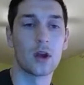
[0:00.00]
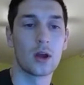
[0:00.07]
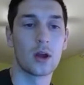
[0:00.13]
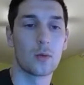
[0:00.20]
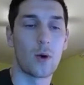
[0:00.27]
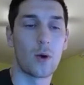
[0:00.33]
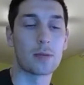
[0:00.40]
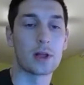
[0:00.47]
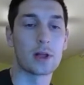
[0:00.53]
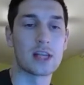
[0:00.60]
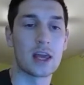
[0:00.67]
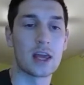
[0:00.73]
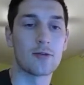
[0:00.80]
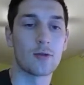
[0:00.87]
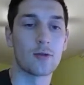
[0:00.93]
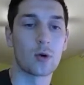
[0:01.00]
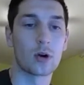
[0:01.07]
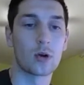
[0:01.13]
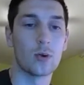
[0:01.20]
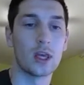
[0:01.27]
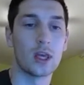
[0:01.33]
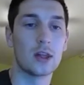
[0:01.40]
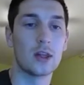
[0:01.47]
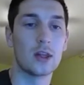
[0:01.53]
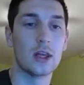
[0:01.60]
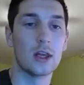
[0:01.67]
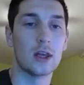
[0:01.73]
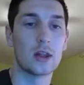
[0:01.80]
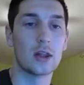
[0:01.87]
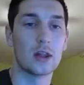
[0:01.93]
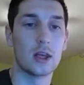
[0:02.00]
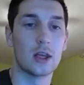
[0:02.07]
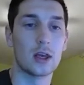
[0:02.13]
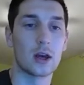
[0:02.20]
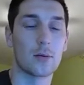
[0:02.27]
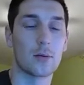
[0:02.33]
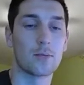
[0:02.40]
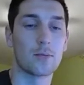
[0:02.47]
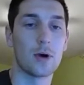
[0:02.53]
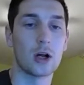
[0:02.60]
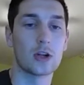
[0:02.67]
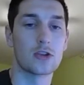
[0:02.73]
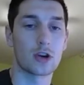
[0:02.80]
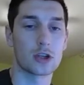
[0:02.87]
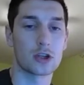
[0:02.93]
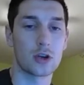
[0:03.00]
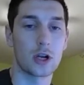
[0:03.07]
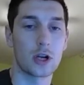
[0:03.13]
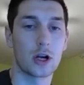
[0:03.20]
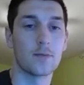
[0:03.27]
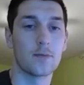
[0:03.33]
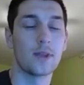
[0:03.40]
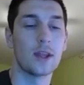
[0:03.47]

White plays a4 to weaken the pawn structure here.